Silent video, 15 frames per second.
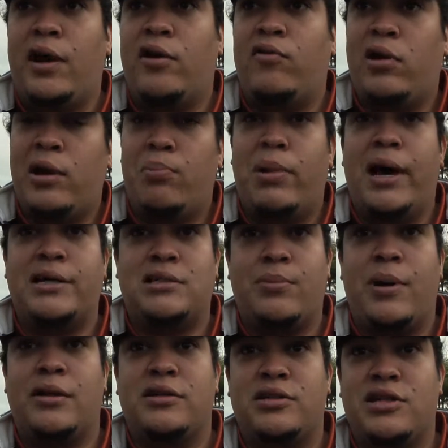feeling really blessed
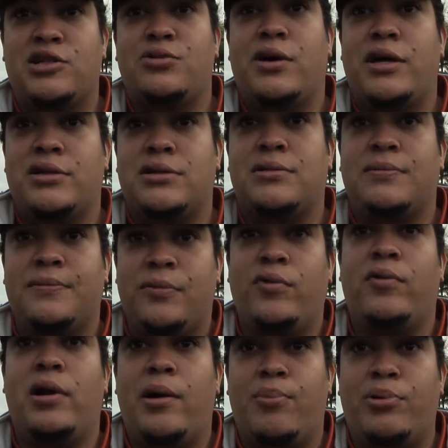about the situation.
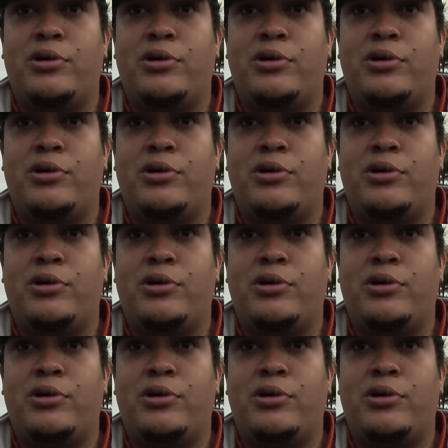Really